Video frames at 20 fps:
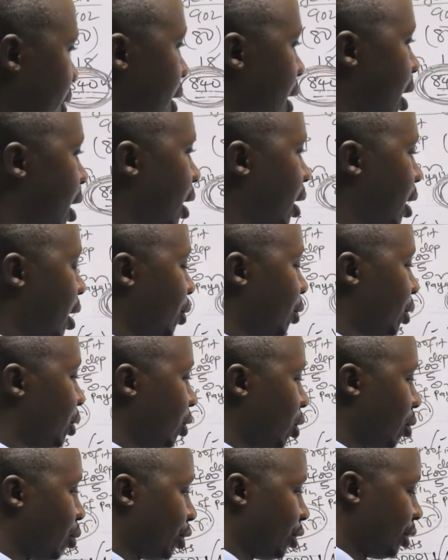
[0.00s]
I use
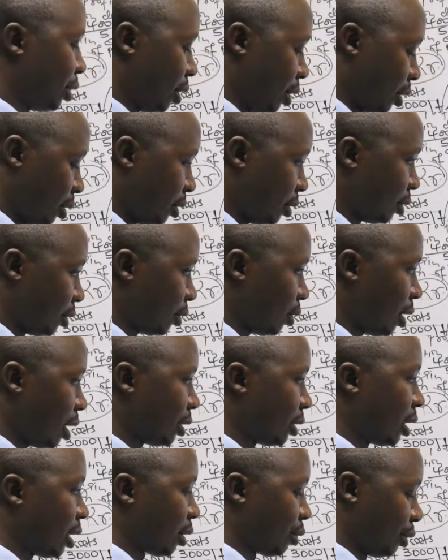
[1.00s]
0.9. So
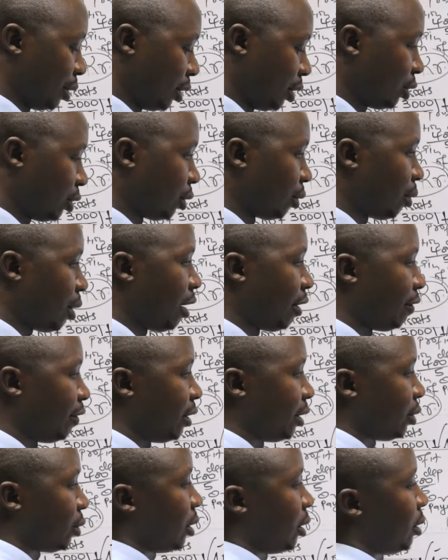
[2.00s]
as acquisition, we have
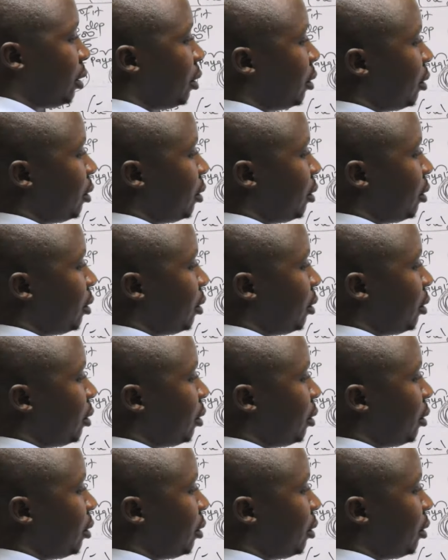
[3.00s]
this one,